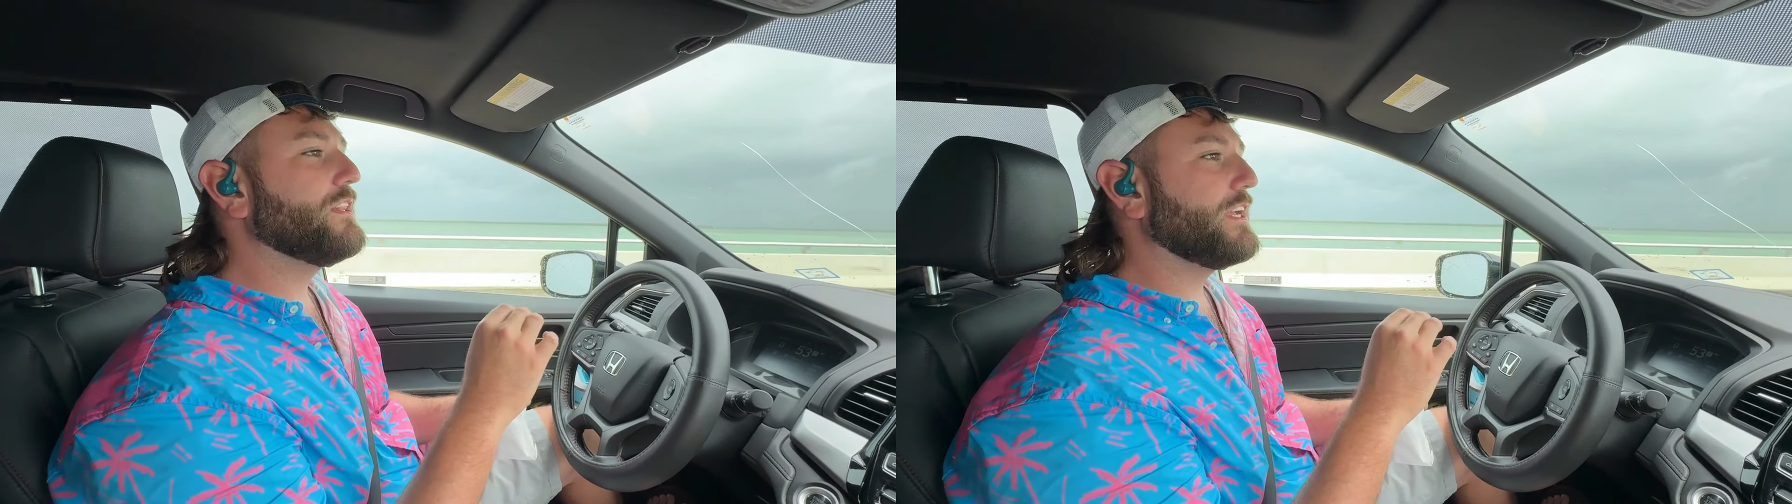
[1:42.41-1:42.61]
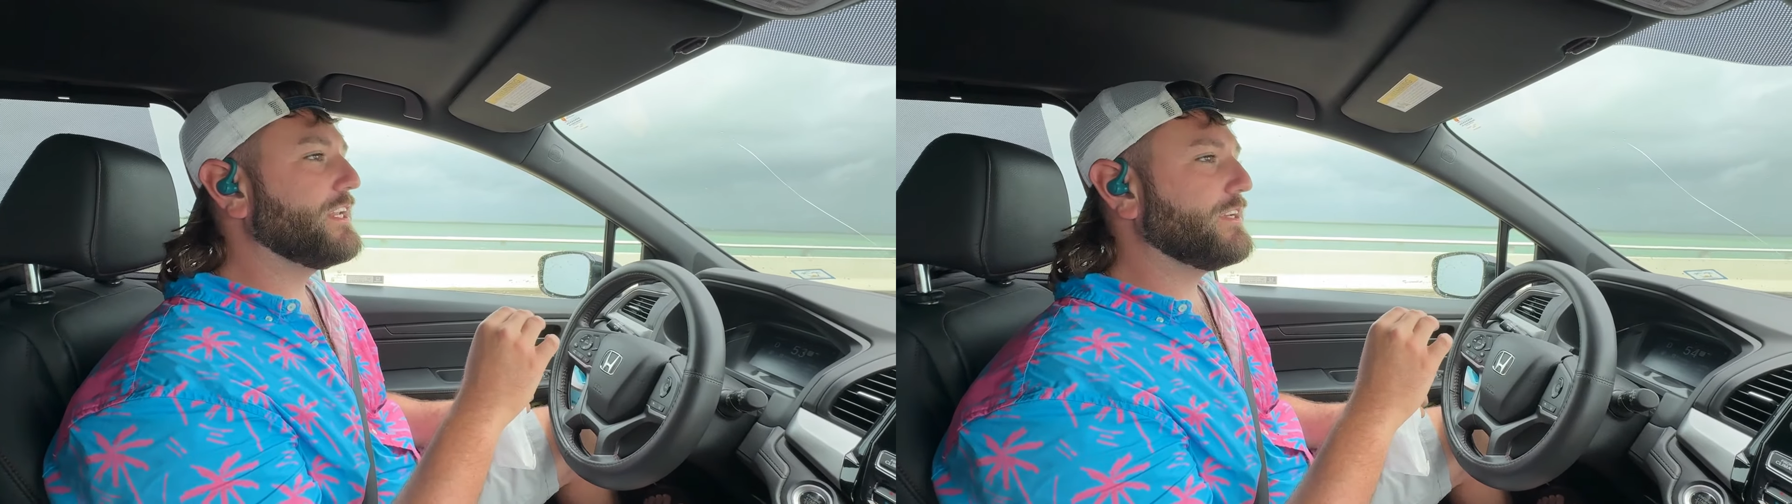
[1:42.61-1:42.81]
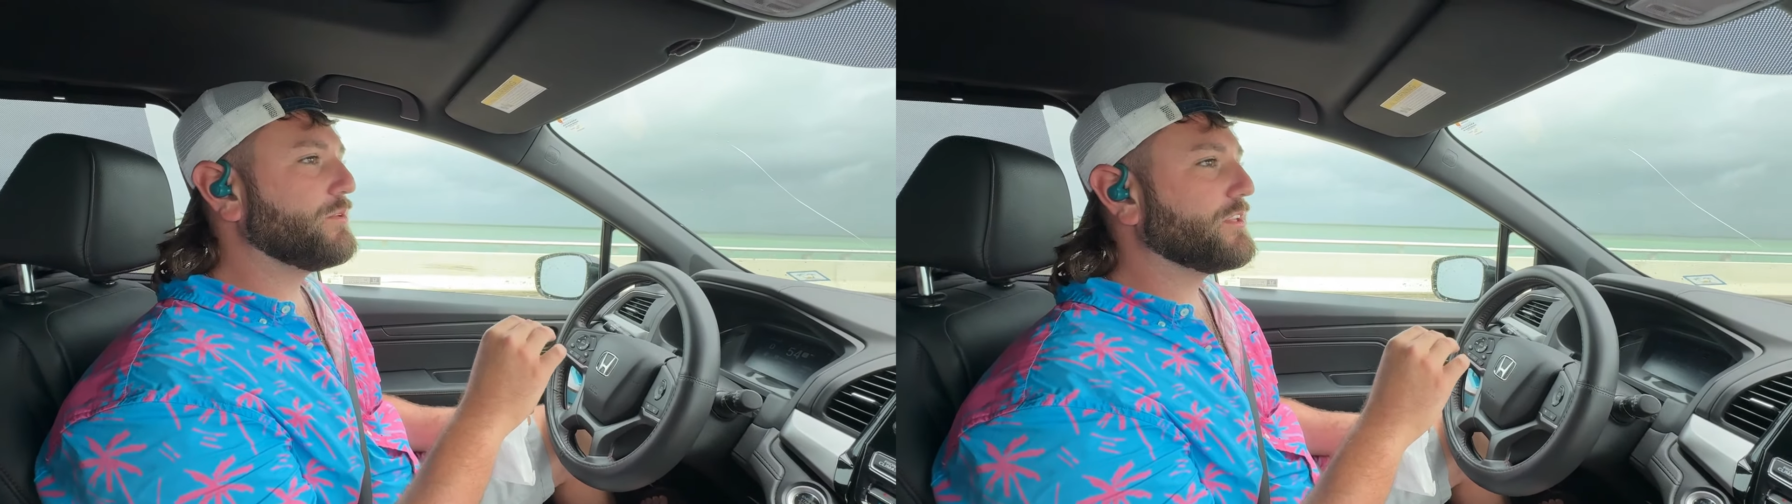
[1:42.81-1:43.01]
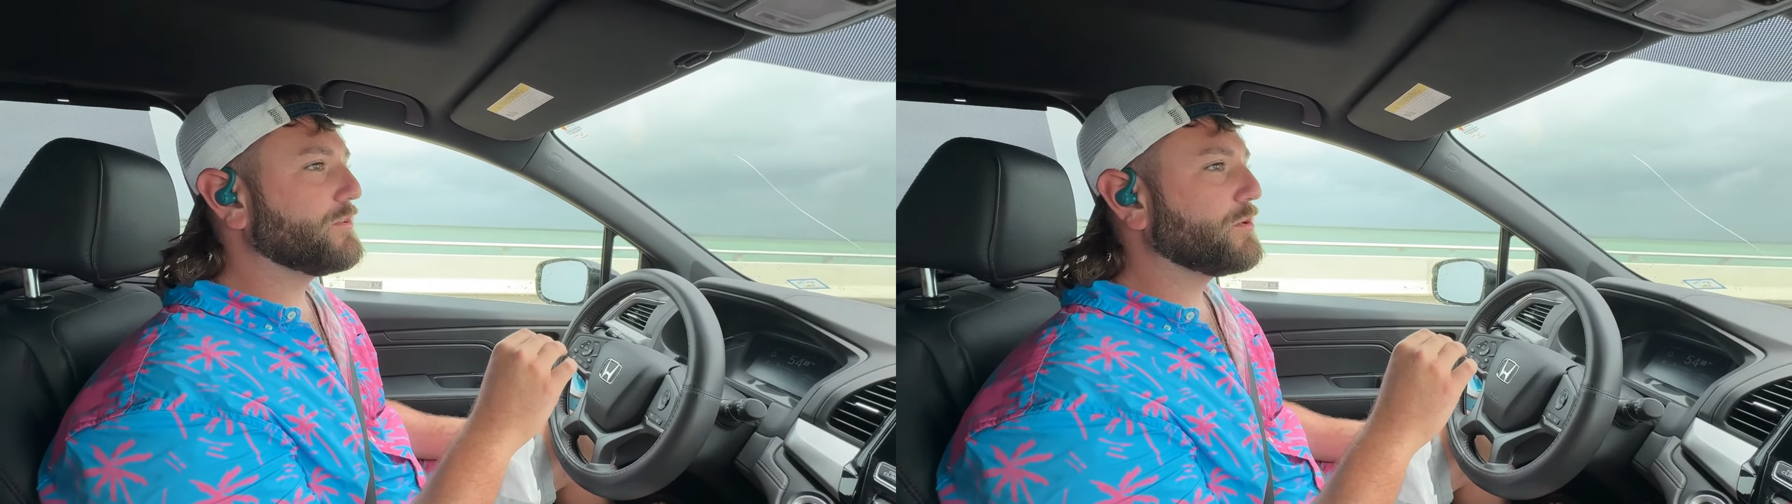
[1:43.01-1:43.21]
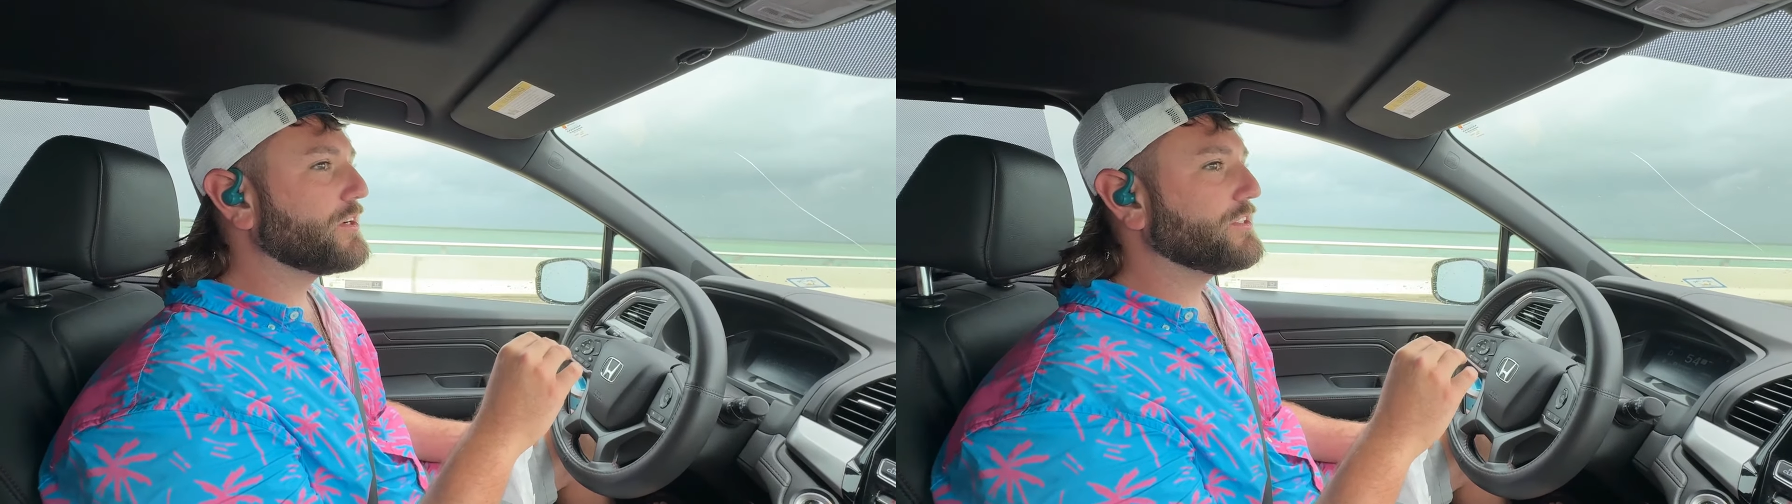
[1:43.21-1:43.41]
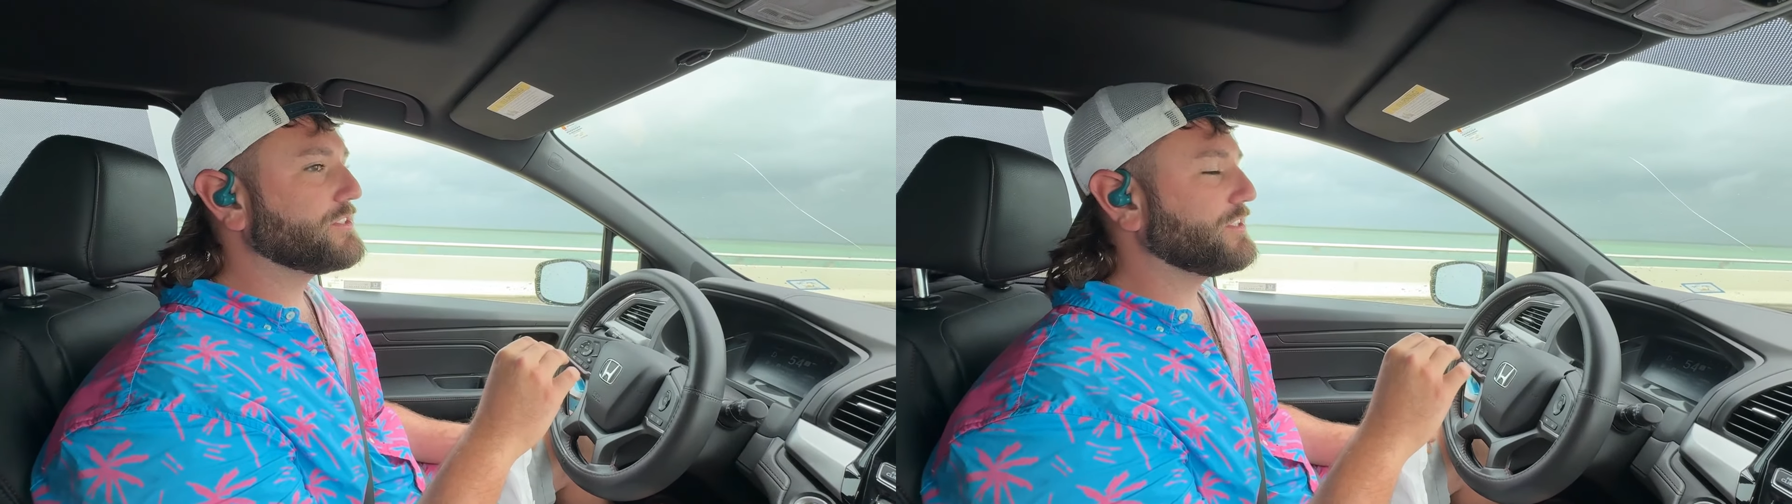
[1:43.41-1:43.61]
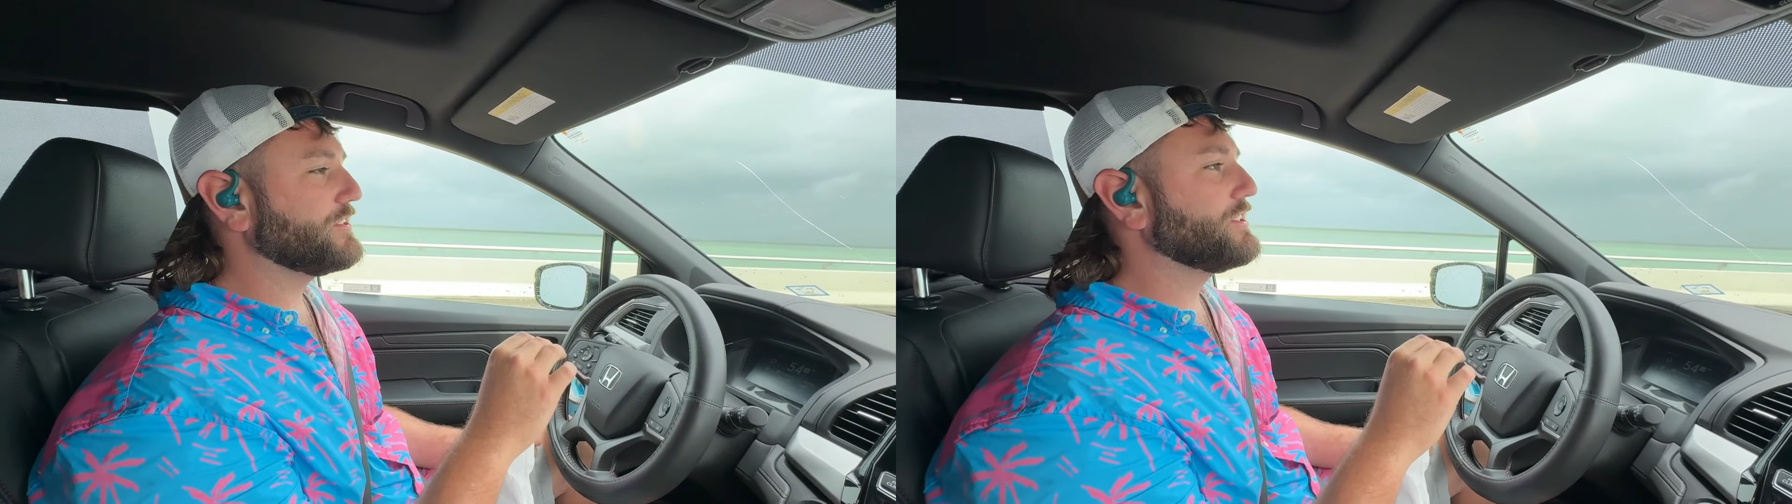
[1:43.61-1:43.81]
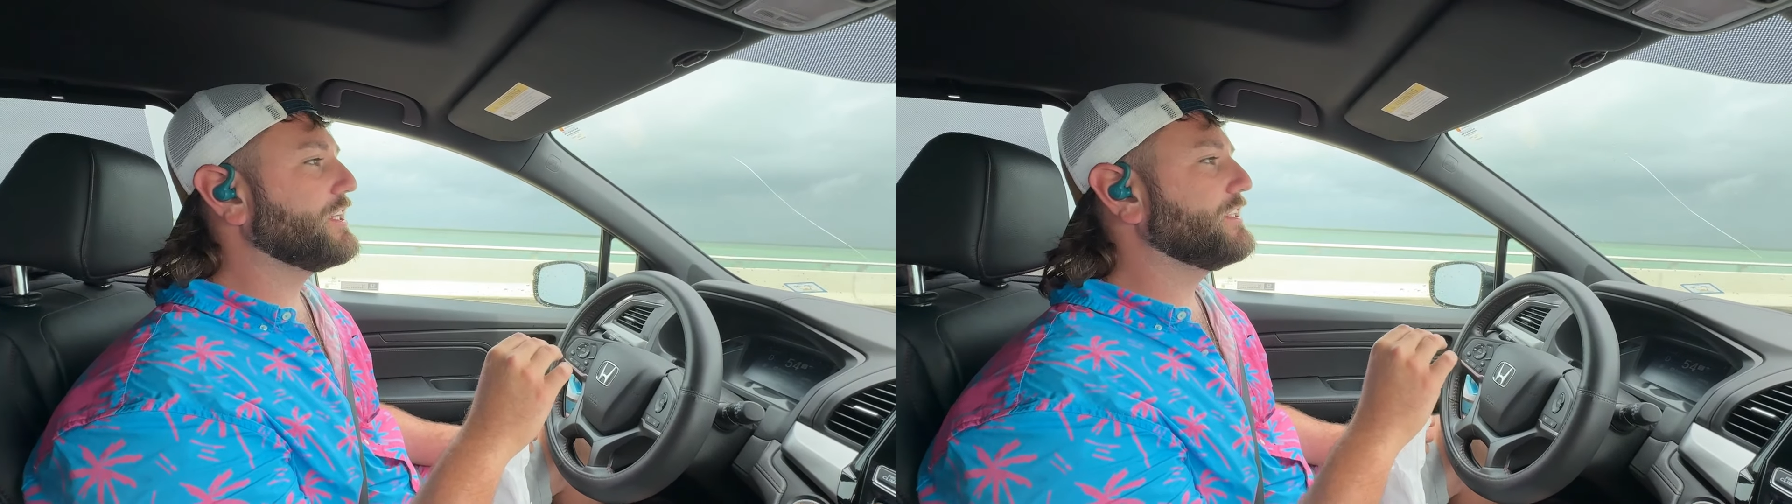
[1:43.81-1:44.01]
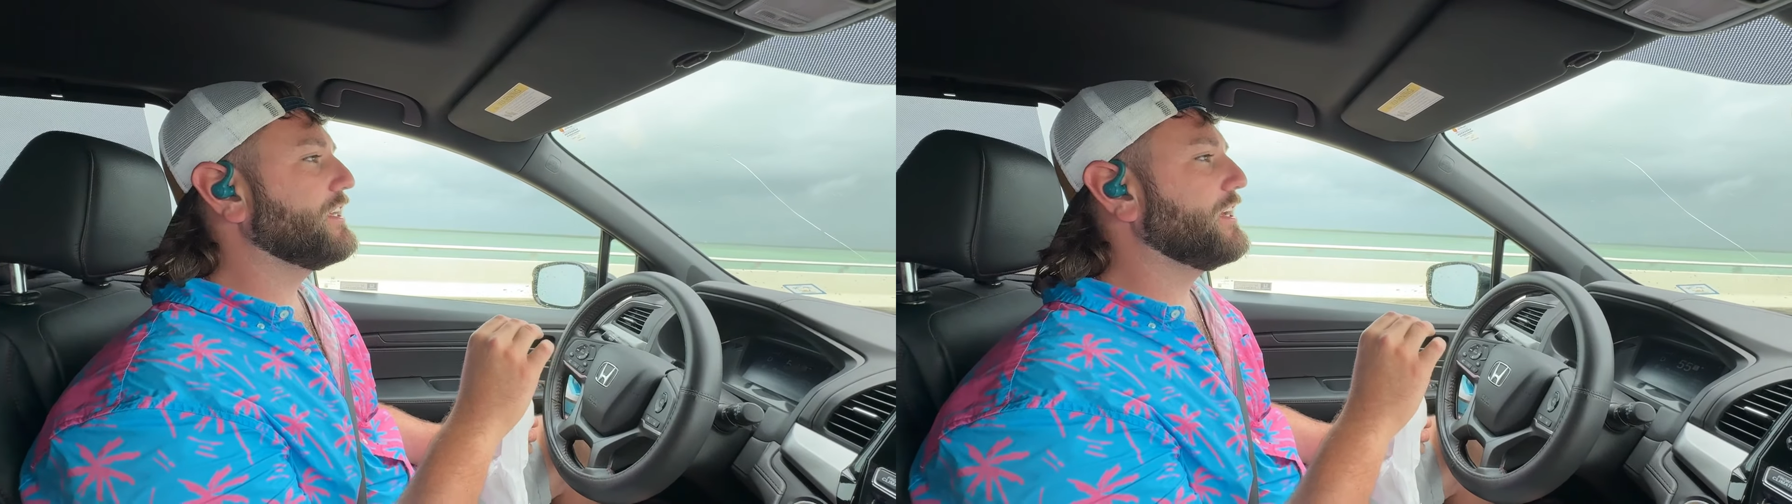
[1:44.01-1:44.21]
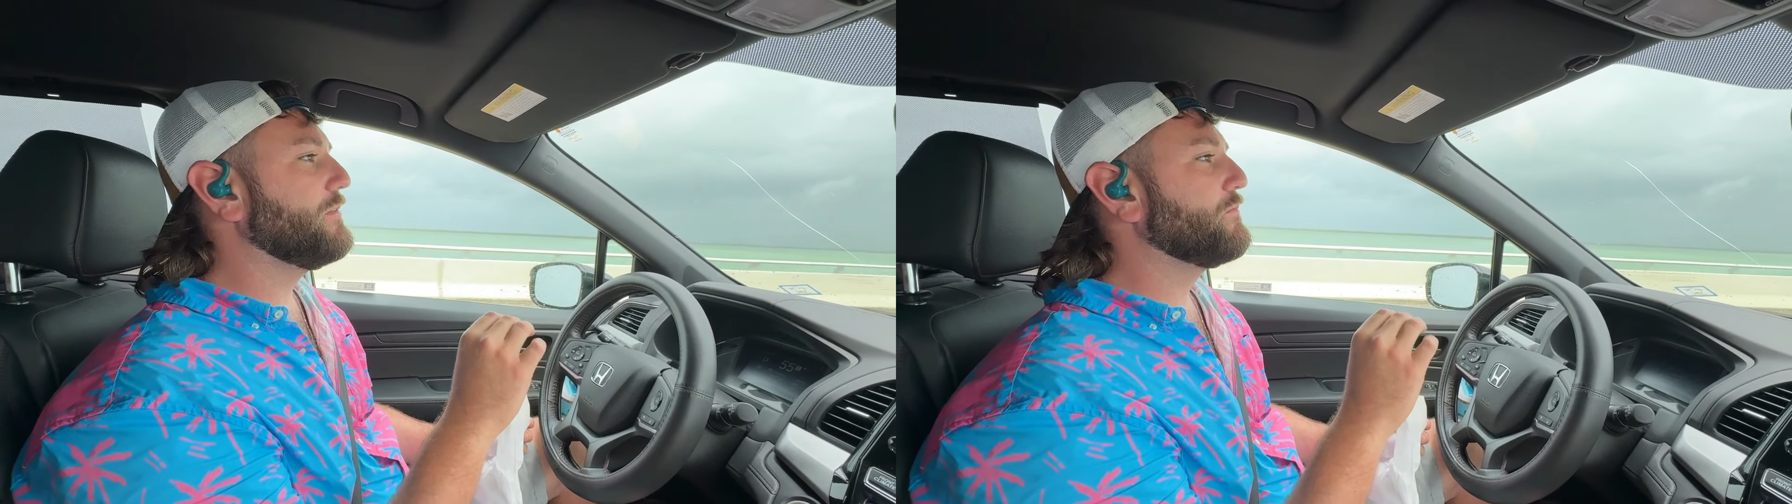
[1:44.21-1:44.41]
of the workers in there said
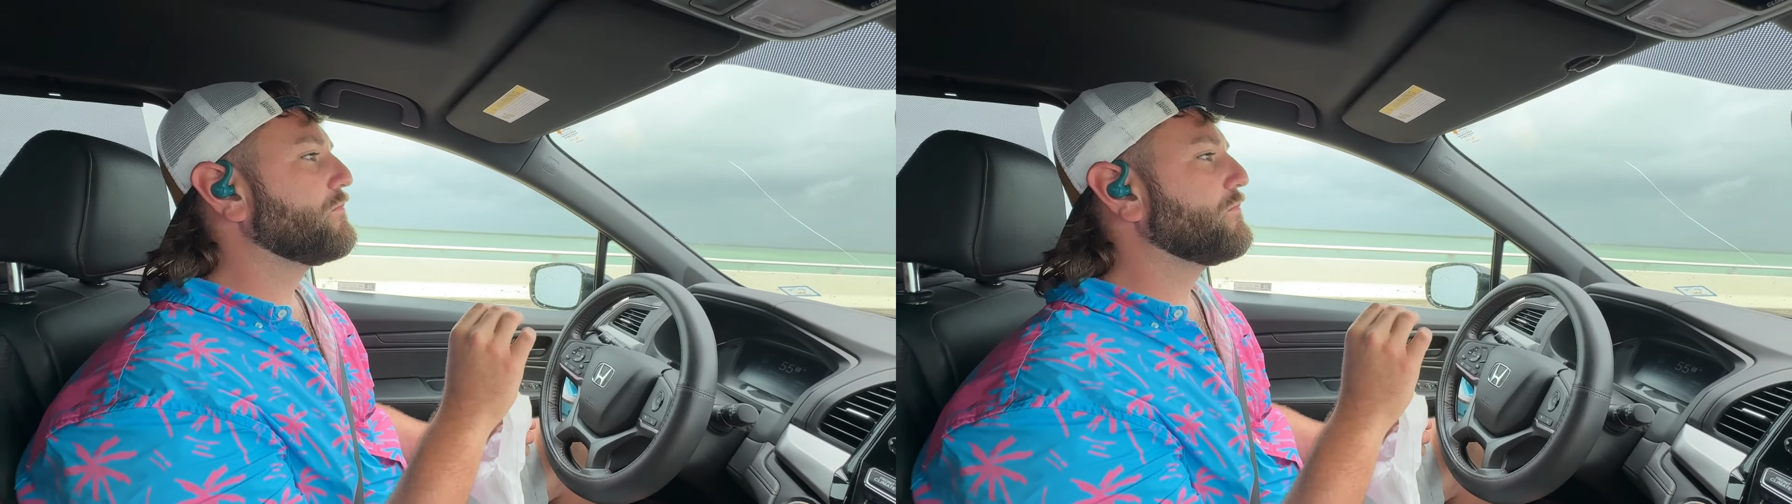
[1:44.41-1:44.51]
that